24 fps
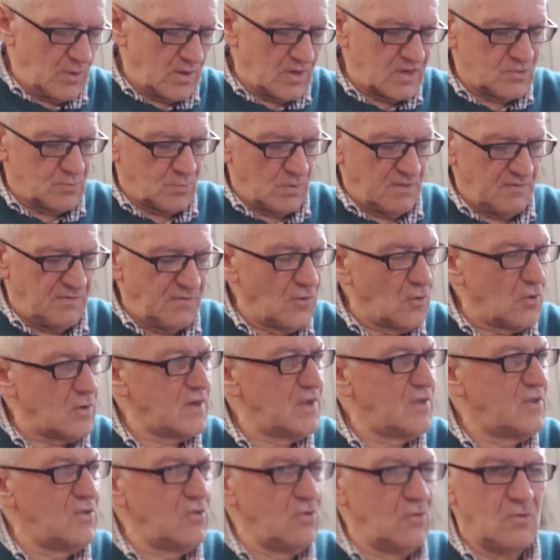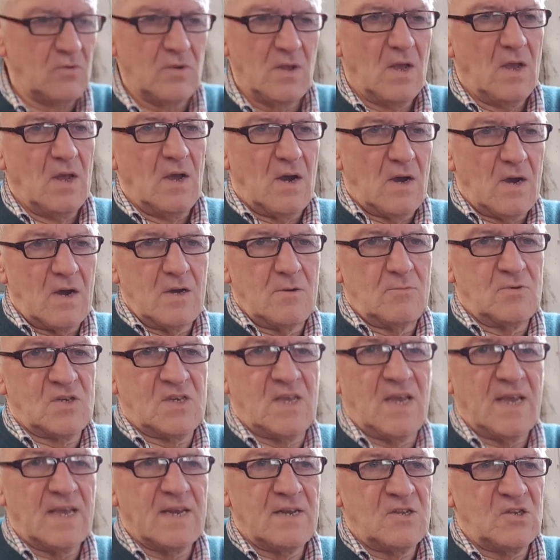Whereas with the 42, I was
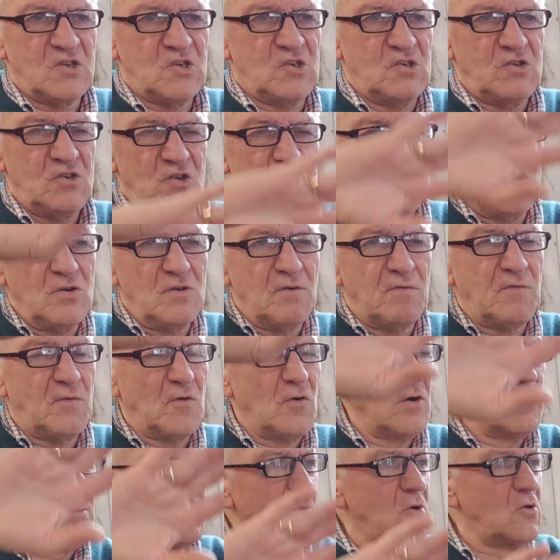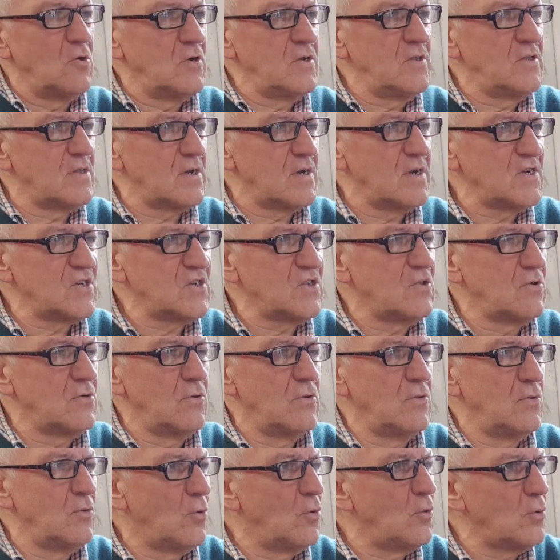getting uniform contrast
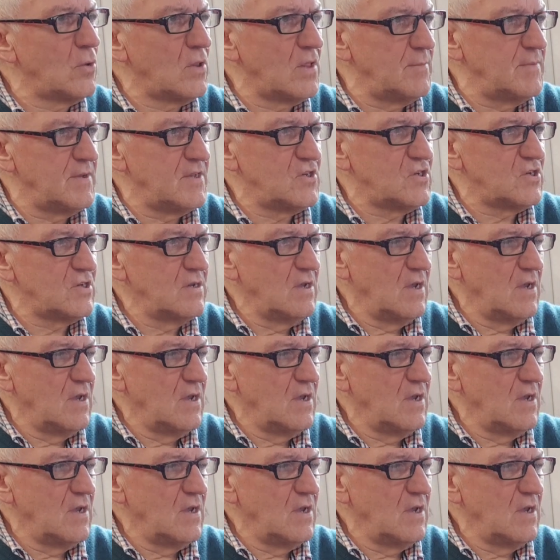throughout the whole image.